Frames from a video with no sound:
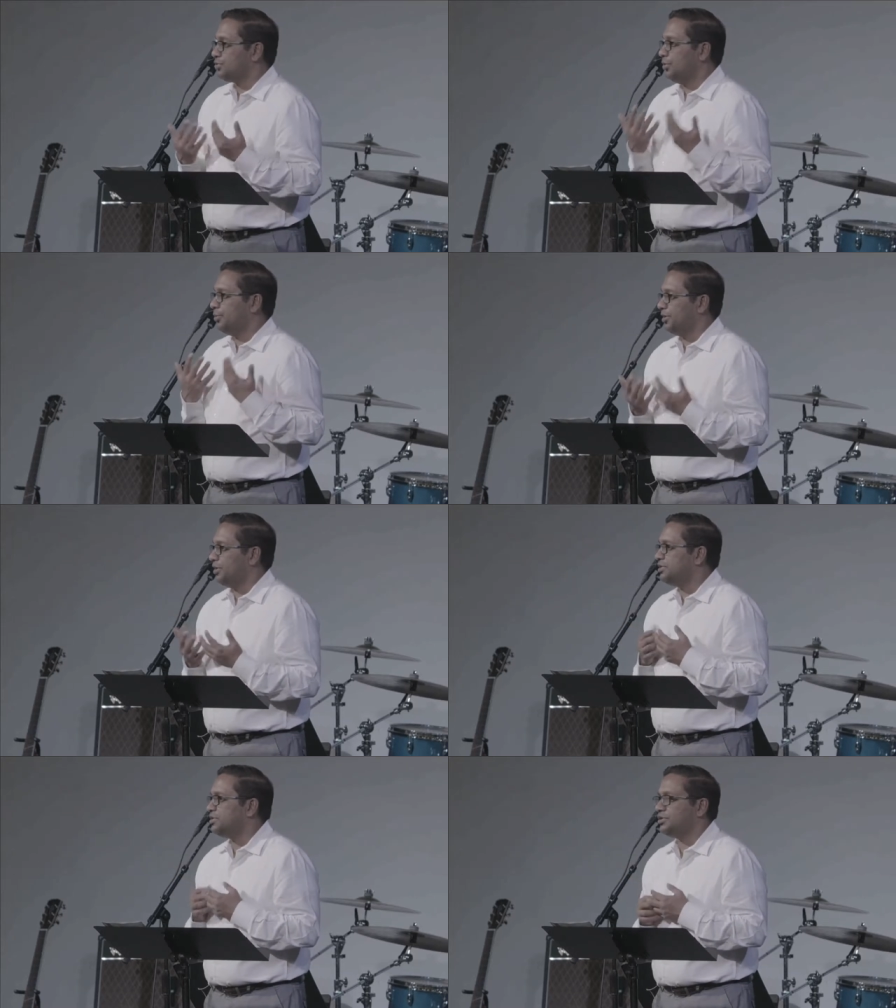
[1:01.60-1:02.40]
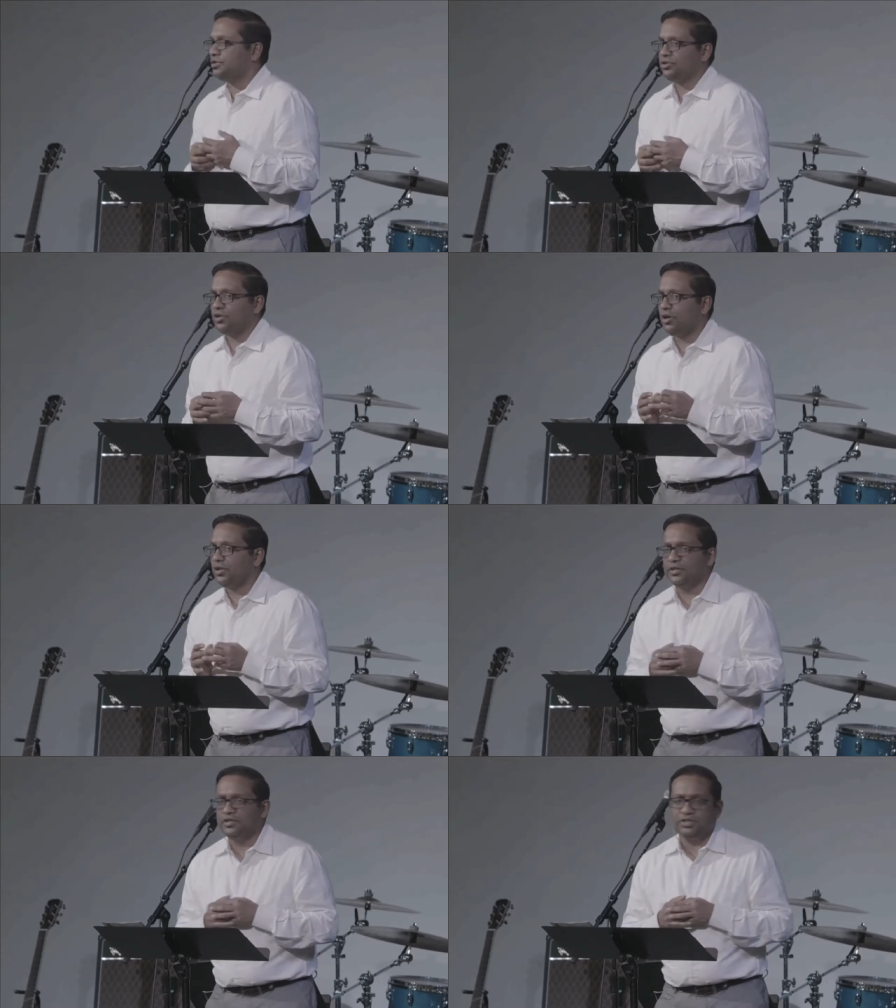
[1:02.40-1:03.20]
woman and saw
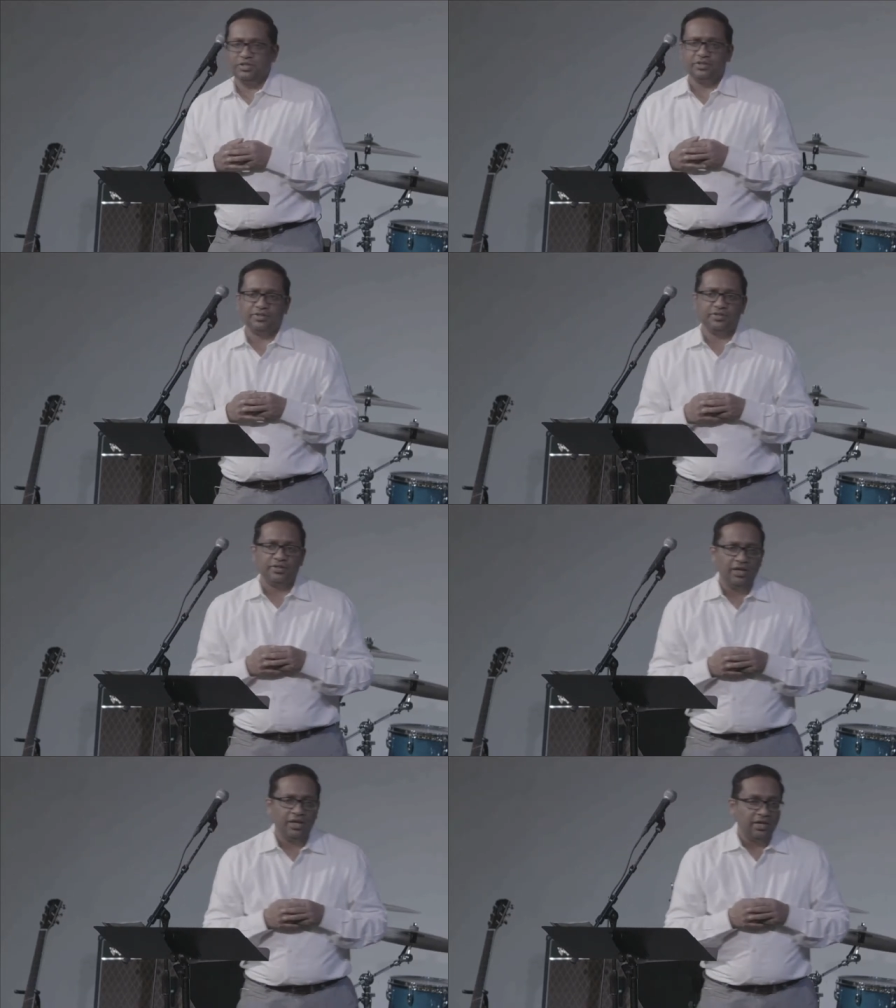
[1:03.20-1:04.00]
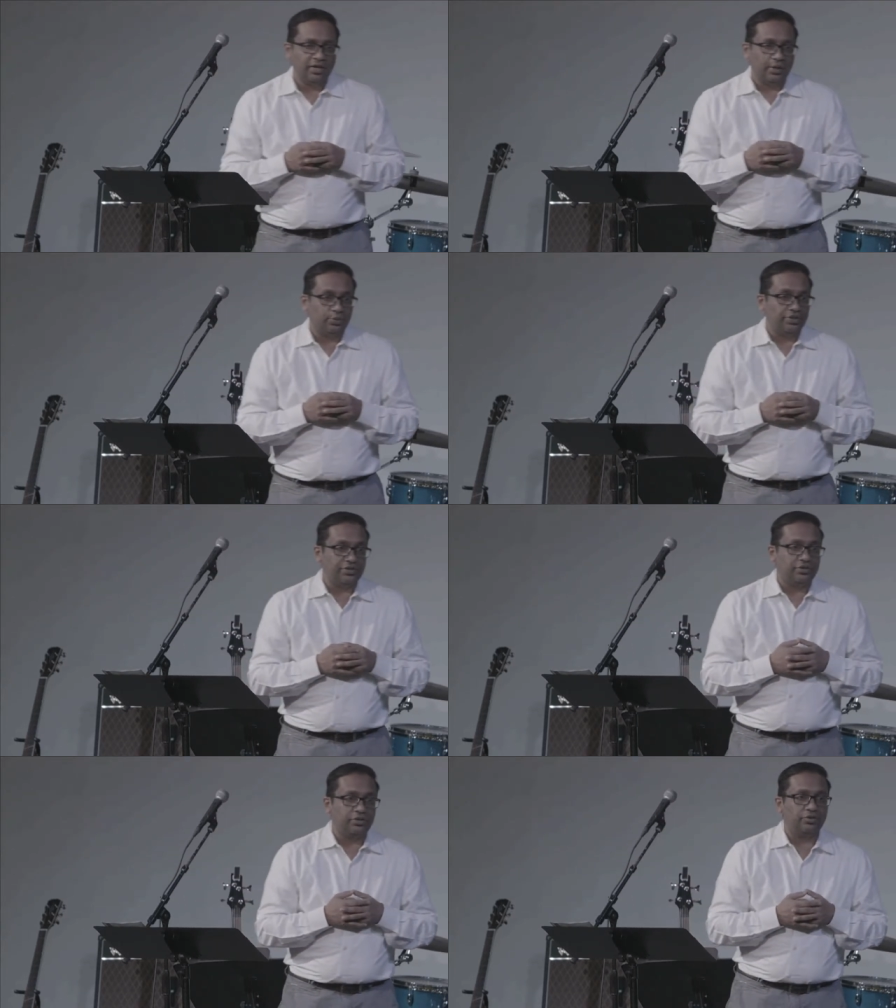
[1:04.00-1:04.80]
that Jesus that we
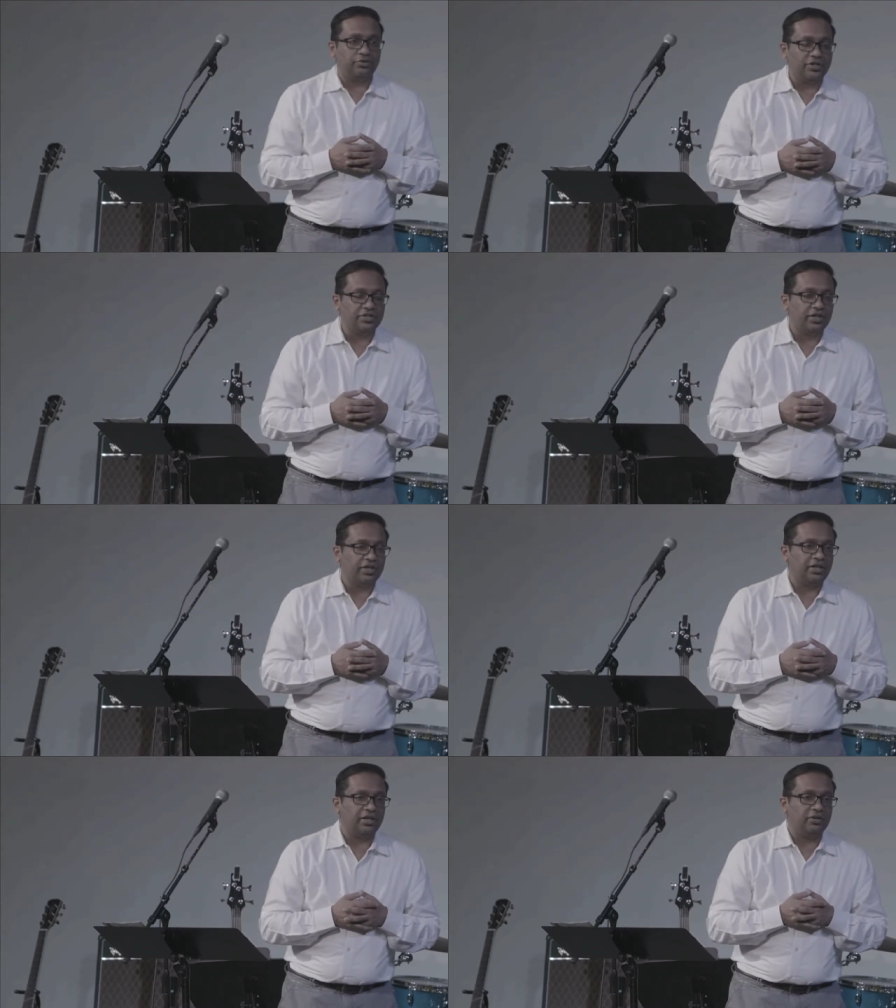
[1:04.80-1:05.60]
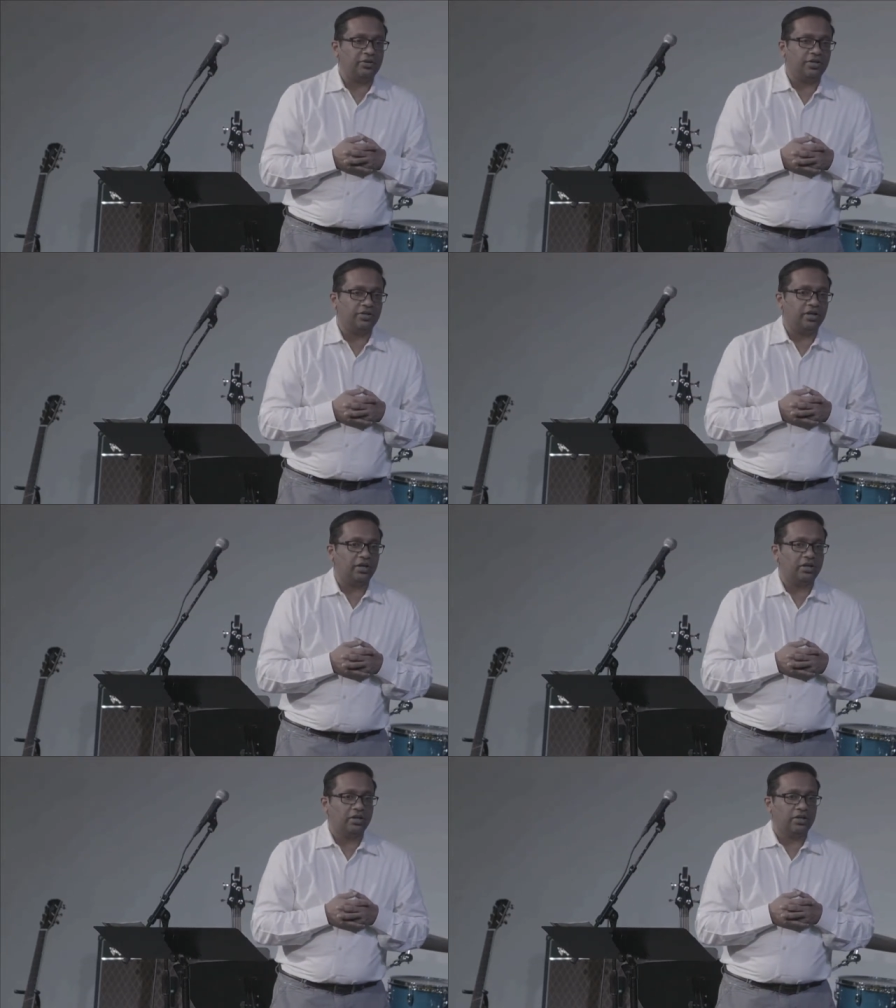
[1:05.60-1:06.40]
serve is a caring
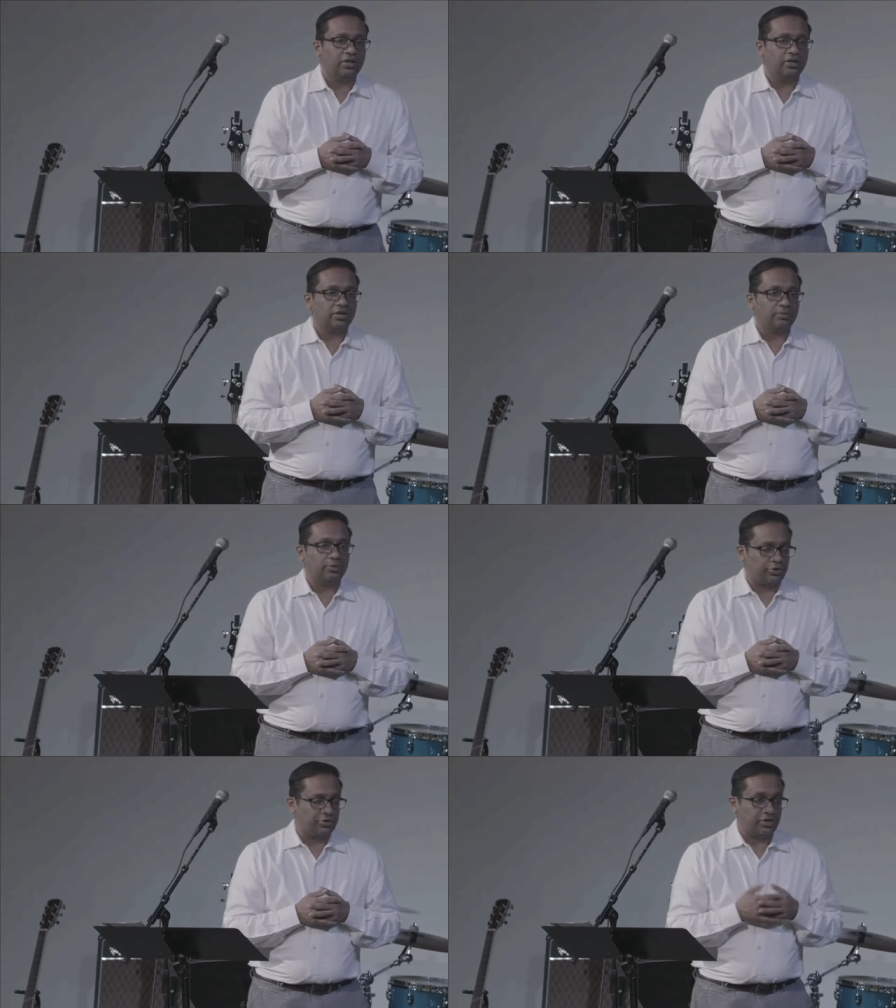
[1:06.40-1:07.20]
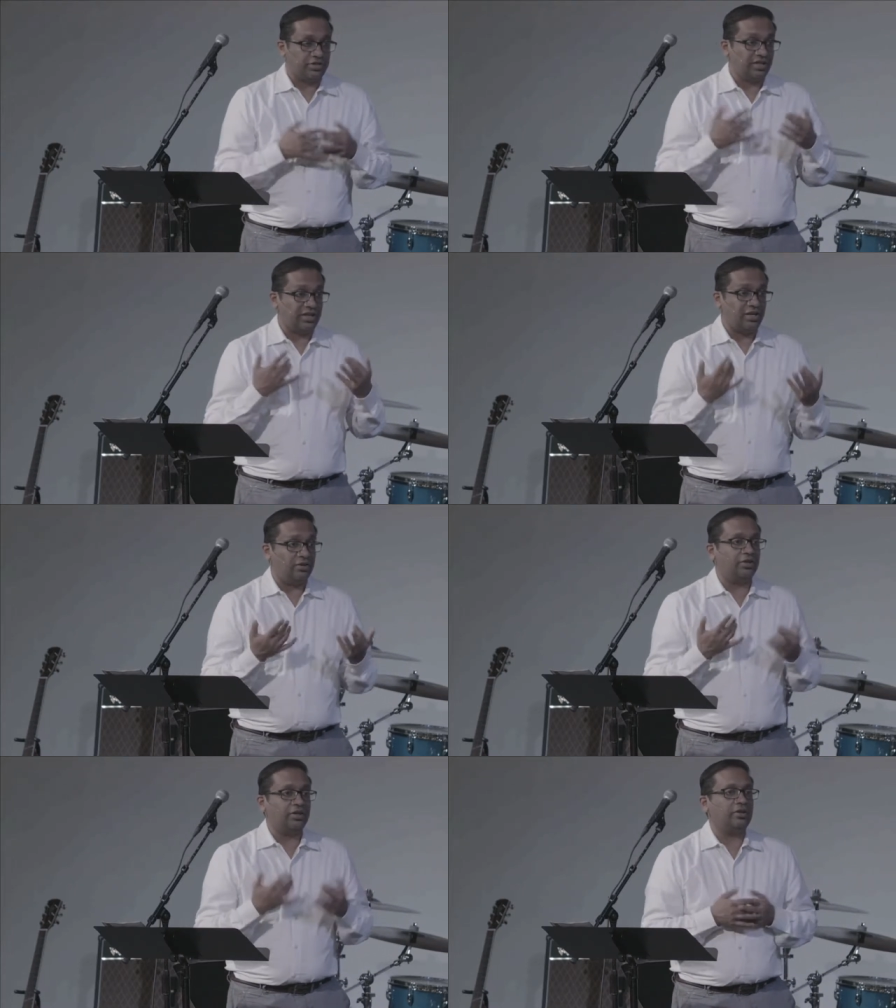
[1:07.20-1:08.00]
person, is a
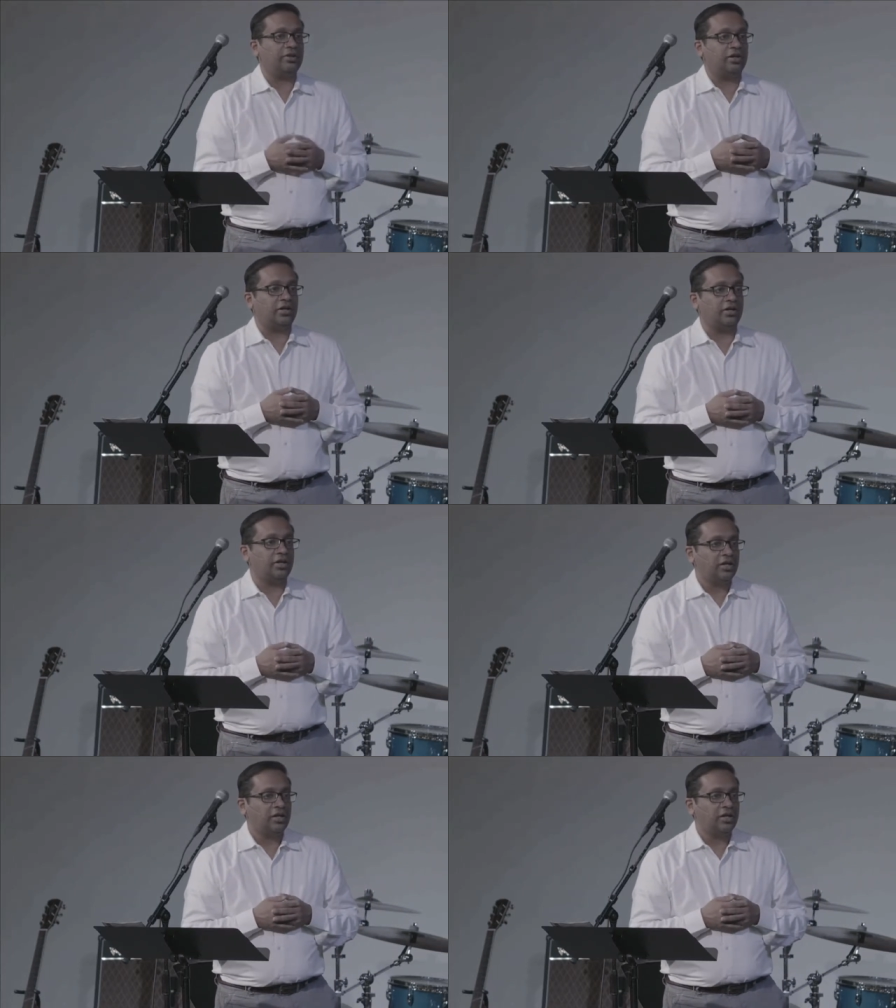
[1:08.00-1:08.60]
caring God.